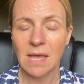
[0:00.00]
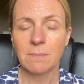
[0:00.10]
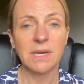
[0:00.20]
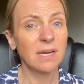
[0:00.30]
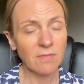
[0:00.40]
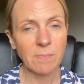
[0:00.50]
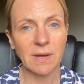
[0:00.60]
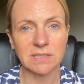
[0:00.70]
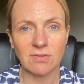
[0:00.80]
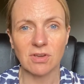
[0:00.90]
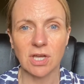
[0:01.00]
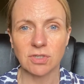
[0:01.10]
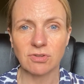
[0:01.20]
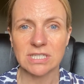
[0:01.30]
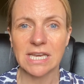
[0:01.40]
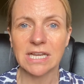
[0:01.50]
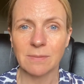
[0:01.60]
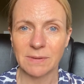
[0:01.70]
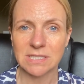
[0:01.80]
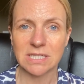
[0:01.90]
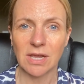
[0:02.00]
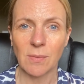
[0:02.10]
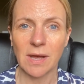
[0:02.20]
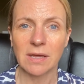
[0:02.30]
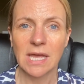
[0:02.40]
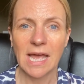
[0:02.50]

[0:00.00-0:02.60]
But in other parts of the country, it's a little bit slower,